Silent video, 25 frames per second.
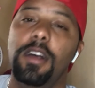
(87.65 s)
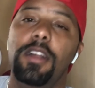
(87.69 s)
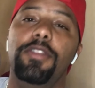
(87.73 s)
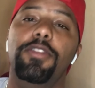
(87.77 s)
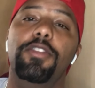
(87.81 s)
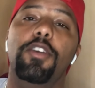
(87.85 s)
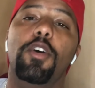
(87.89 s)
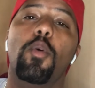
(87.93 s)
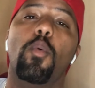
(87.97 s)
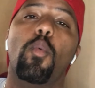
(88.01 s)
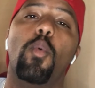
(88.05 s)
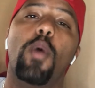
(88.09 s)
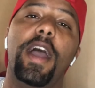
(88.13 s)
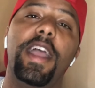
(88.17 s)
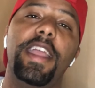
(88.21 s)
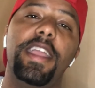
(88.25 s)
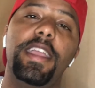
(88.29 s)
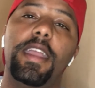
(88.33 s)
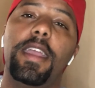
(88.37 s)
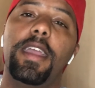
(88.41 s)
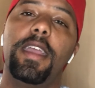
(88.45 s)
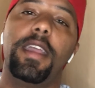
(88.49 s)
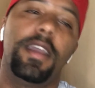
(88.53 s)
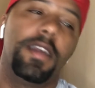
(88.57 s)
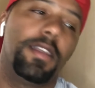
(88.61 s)
the
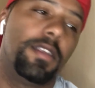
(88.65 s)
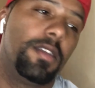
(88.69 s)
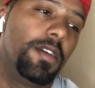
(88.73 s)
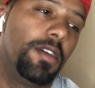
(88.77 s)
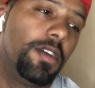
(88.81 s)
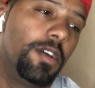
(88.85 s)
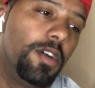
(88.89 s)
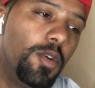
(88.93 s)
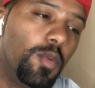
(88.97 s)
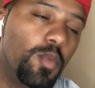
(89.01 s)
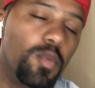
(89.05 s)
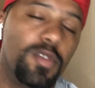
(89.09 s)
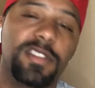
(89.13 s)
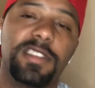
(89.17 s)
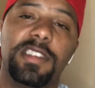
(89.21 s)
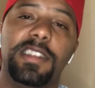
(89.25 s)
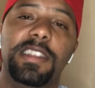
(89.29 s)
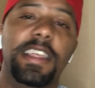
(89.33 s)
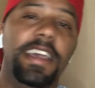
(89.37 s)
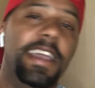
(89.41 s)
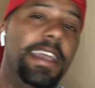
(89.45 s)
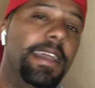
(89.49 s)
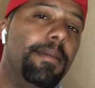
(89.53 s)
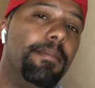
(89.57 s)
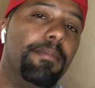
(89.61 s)
weigh-in was
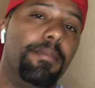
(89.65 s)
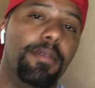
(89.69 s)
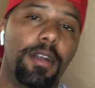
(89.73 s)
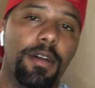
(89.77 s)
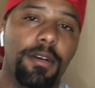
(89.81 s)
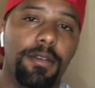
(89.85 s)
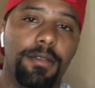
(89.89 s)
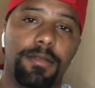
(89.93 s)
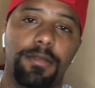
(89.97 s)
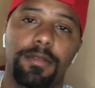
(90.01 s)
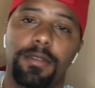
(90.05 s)
lit, bro.